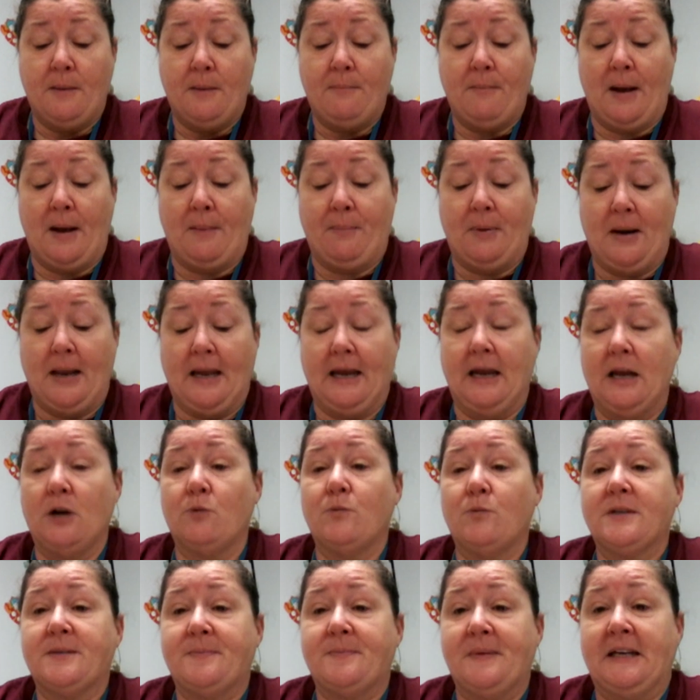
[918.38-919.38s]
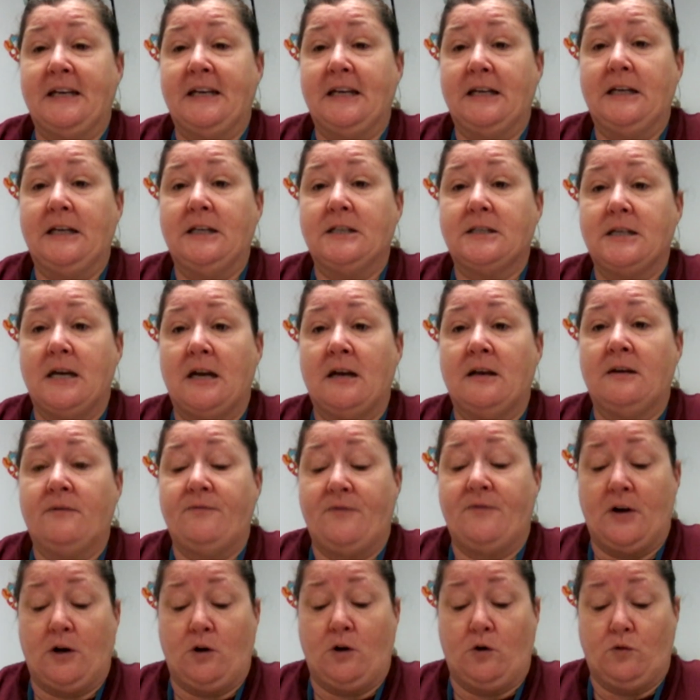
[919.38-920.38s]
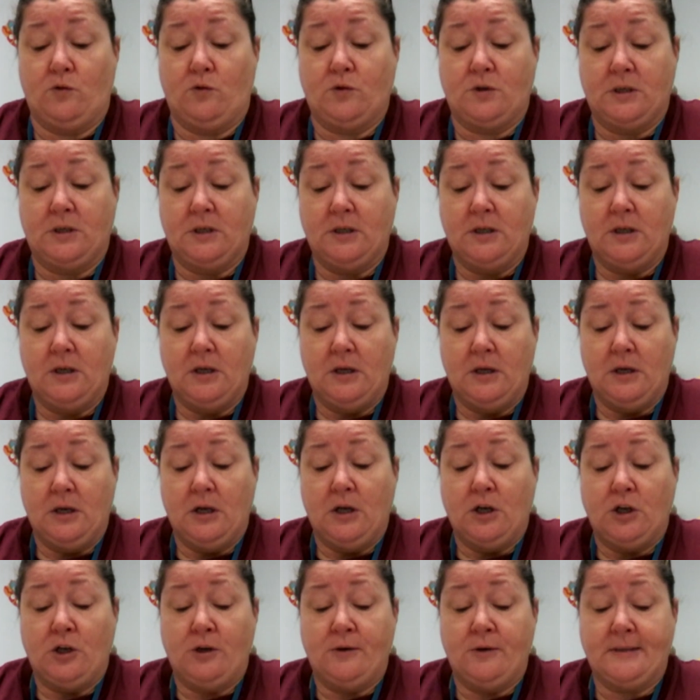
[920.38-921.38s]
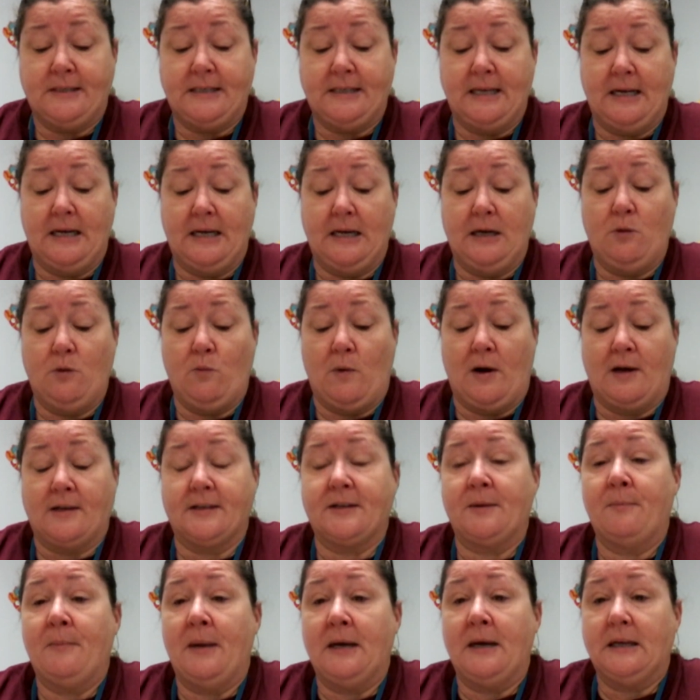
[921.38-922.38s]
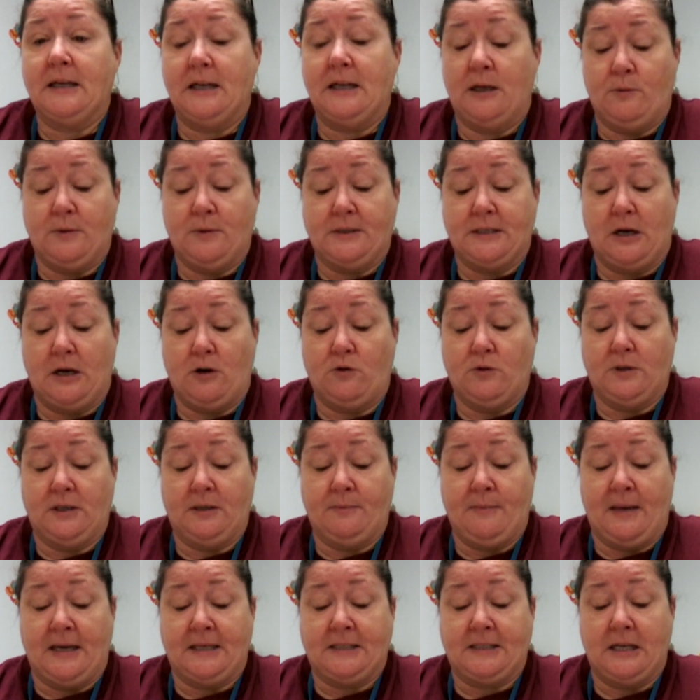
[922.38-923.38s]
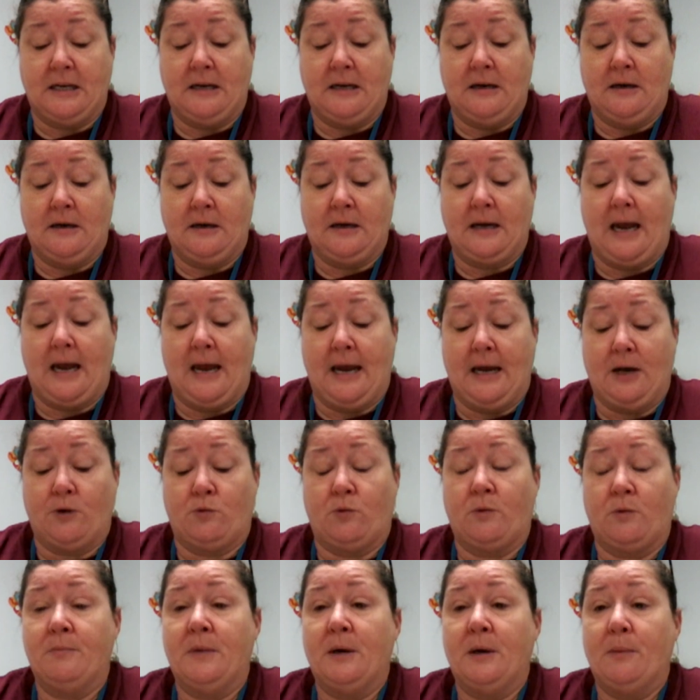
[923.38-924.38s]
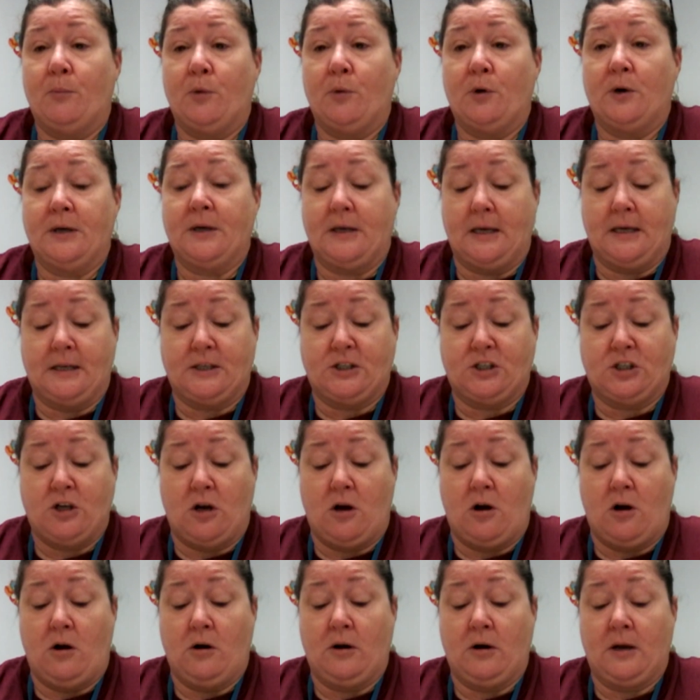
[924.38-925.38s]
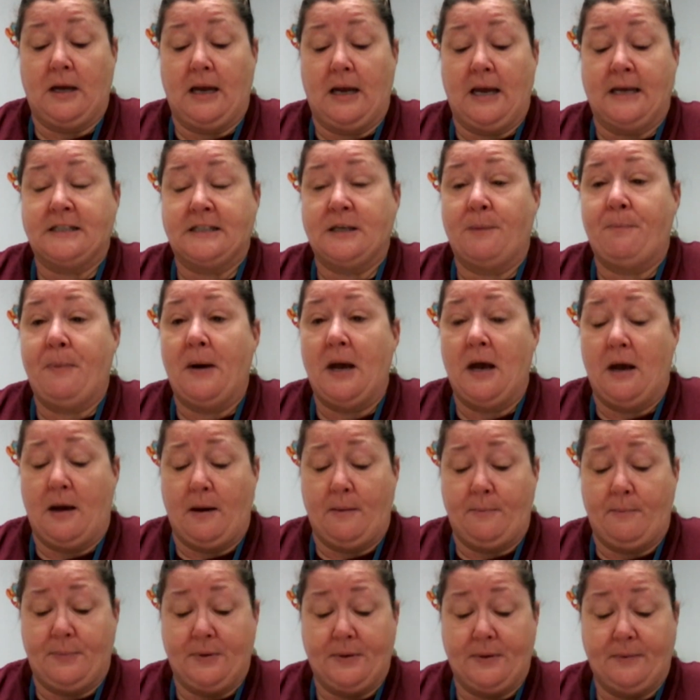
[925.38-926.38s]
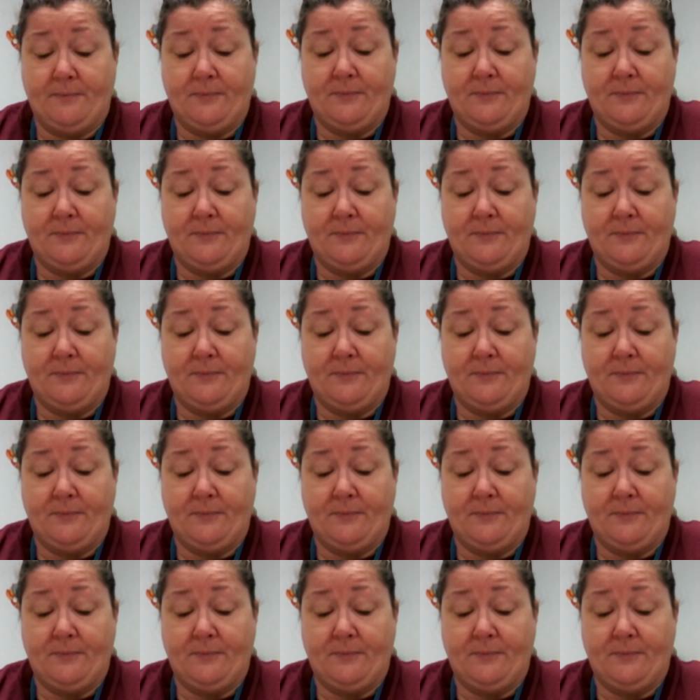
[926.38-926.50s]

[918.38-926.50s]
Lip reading: My plan was beginning to unfold. You see, while the monkey was holding my tongue, I had remembered a song as a pup.